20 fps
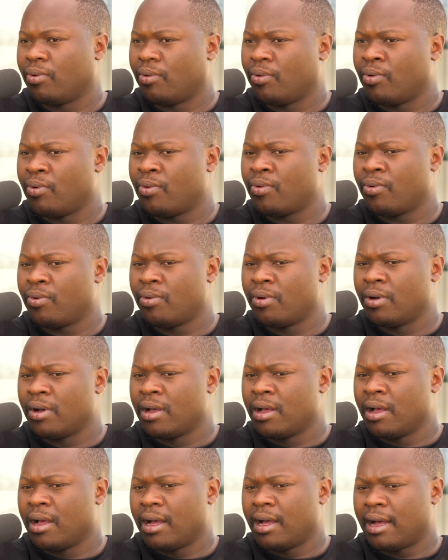will
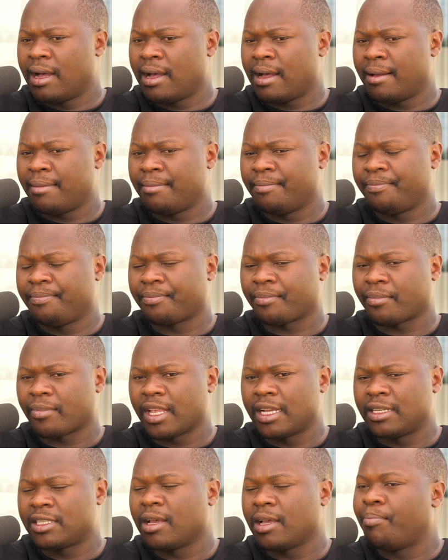
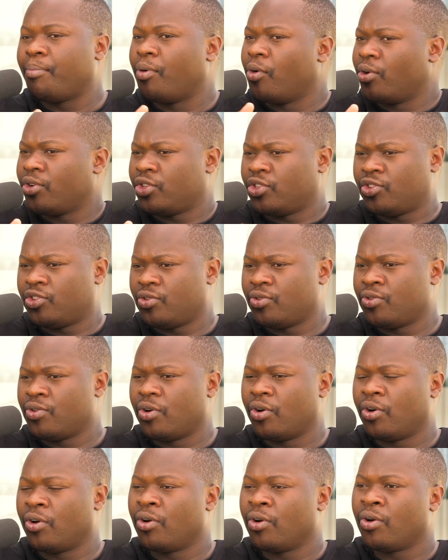support you
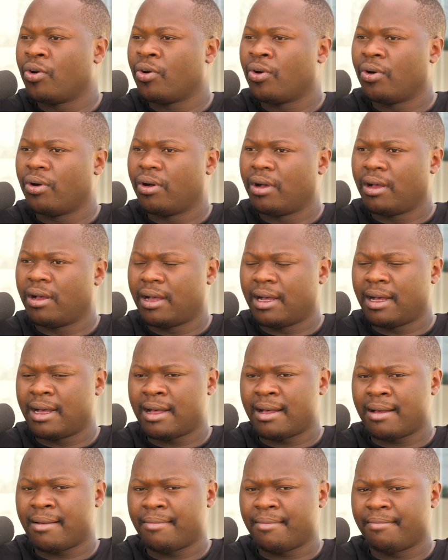or
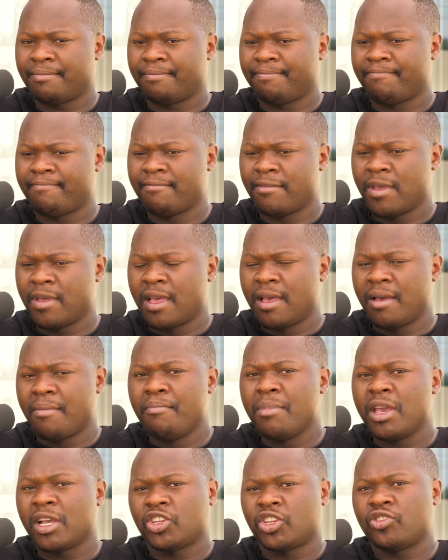
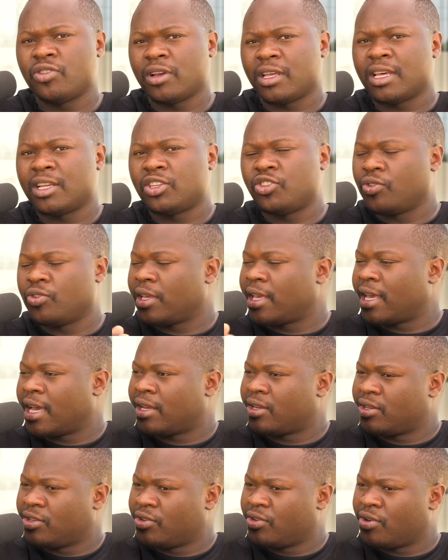make sure that you
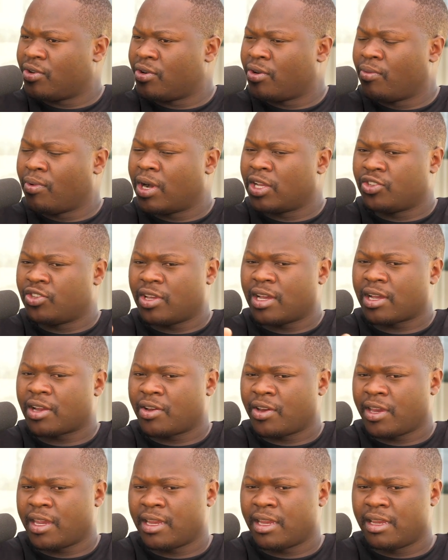get, you know, what you
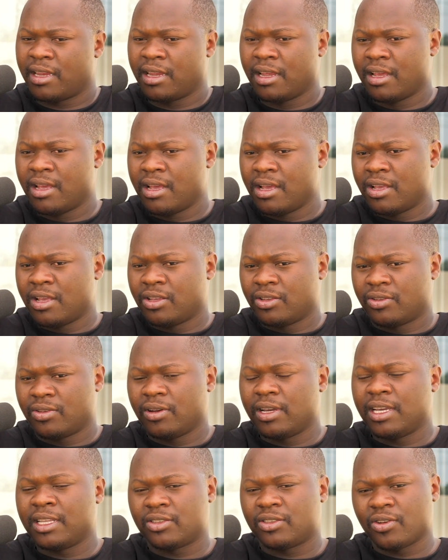agreed. So
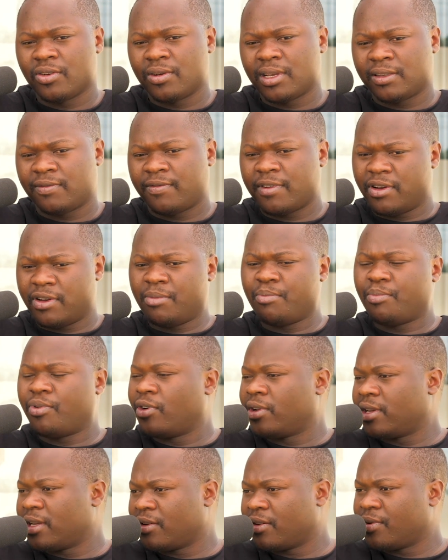it's always very
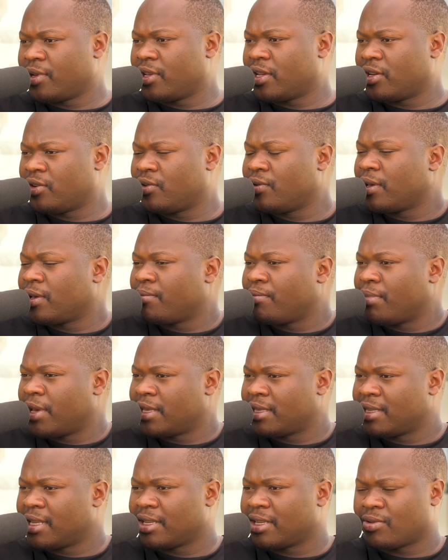important when you're doing
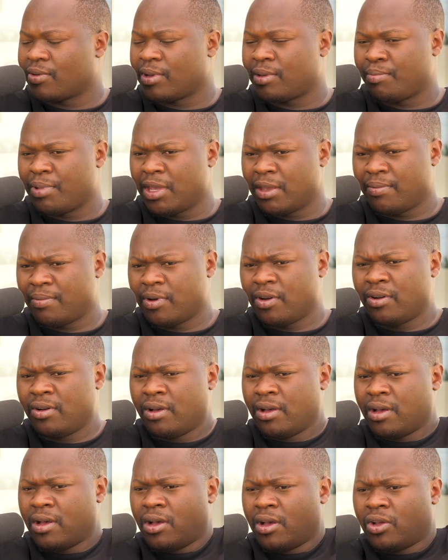business with people
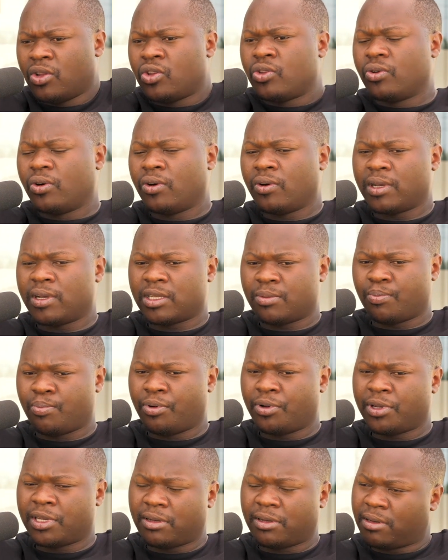to always
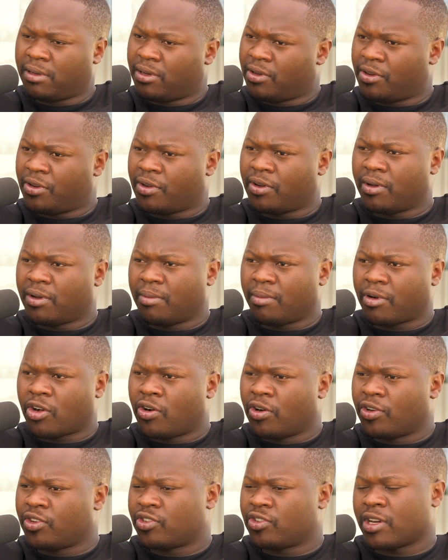put, you know,
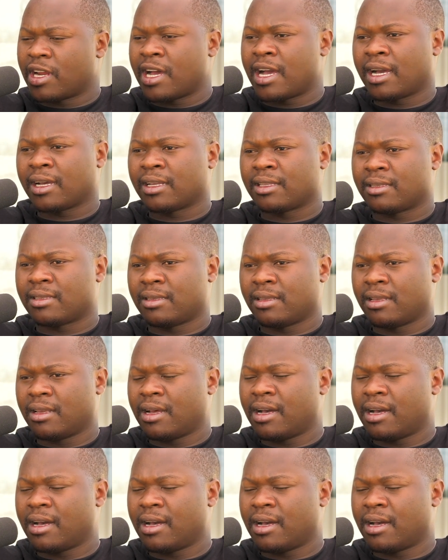contracts,